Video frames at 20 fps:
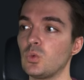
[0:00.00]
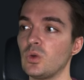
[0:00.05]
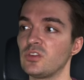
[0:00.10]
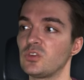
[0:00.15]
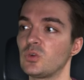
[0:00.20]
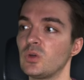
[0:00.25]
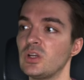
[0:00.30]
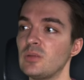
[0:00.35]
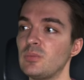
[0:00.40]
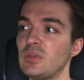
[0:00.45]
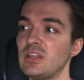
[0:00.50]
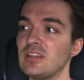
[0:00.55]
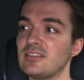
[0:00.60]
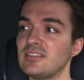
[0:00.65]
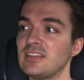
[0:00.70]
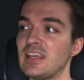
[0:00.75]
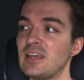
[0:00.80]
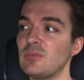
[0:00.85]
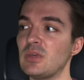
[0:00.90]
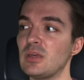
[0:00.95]
Well, it's going to be the
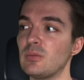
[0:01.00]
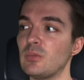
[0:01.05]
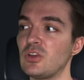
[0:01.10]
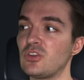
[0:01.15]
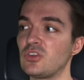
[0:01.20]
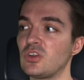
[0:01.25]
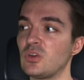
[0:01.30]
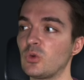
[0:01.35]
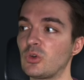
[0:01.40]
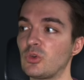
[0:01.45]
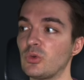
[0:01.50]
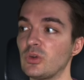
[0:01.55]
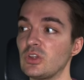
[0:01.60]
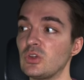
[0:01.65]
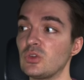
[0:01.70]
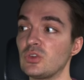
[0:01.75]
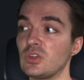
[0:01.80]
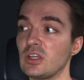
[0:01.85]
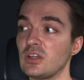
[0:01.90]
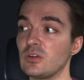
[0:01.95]
same image in which we're
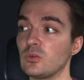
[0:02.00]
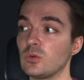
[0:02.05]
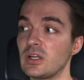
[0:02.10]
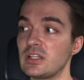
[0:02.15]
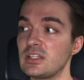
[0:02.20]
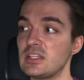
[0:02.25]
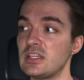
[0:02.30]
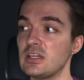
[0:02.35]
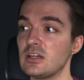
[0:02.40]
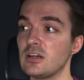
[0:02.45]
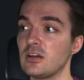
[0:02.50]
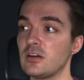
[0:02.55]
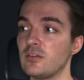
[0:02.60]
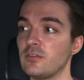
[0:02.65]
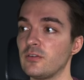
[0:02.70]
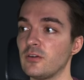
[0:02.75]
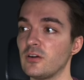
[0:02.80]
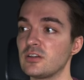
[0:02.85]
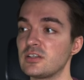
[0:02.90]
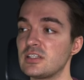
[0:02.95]
using right here
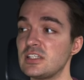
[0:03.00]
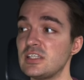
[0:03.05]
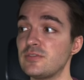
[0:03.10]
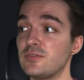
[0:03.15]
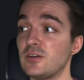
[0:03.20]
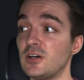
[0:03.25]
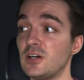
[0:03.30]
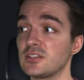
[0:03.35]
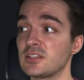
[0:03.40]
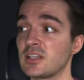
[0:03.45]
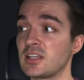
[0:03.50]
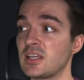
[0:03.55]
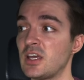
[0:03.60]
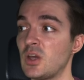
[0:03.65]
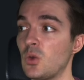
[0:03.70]
for our default.